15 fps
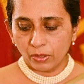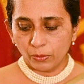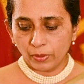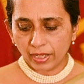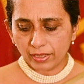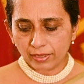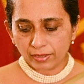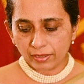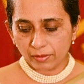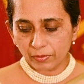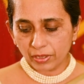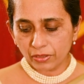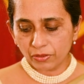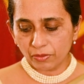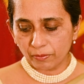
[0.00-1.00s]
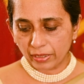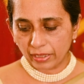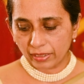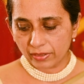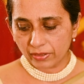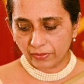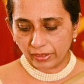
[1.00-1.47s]
We are determined to
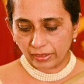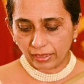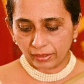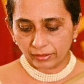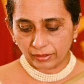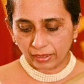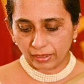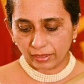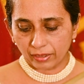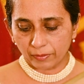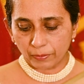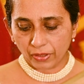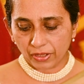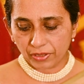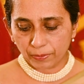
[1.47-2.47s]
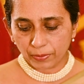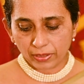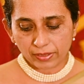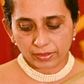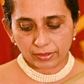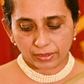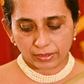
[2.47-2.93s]
make Sri Lanka a
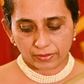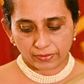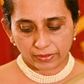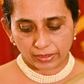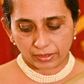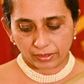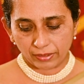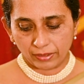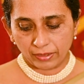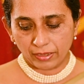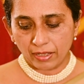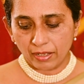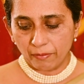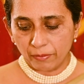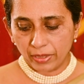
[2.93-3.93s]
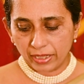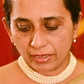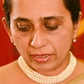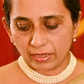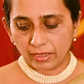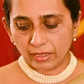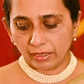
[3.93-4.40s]
prosperous country,
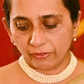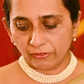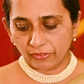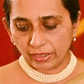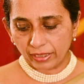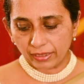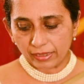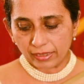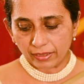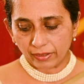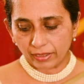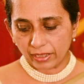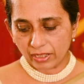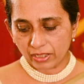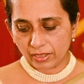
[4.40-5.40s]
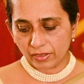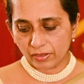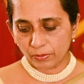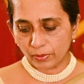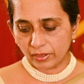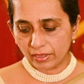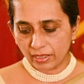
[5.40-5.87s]
maintaining friendly
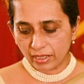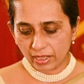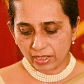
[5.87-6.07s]
relations with the